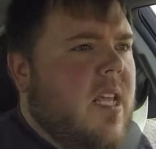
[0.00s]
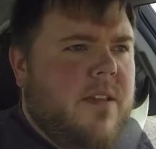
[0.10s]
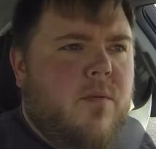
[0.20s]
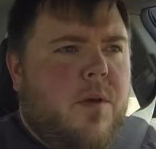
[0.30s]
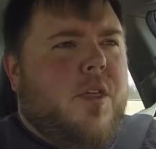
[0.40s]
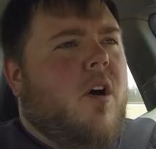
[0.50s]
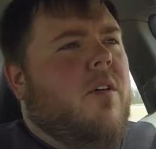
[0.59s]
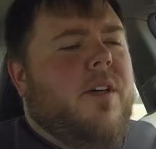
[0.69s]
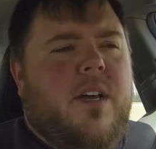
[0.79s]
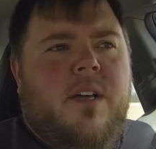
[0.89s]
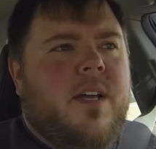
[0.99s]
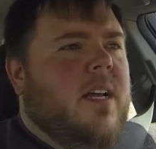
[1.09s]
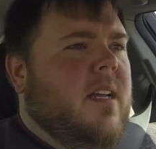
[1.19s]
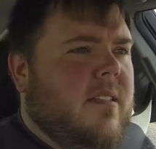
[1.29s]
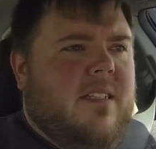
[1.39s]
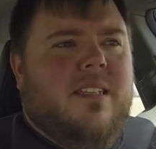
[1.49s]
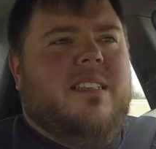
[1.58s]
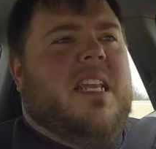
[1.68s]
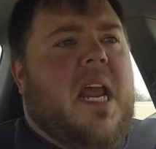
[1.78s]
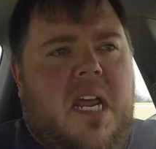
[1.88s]
even with all the
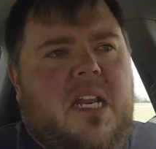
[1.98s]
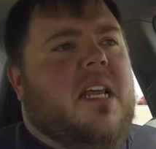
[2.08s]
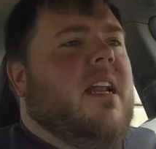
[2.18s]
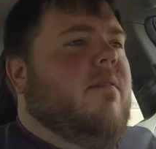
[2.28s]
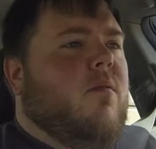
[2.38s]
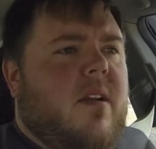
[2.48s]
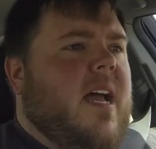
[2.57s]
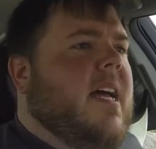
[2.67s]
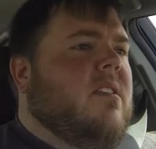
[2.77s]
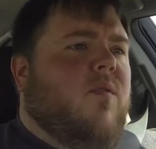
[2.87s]
disdain that everyone has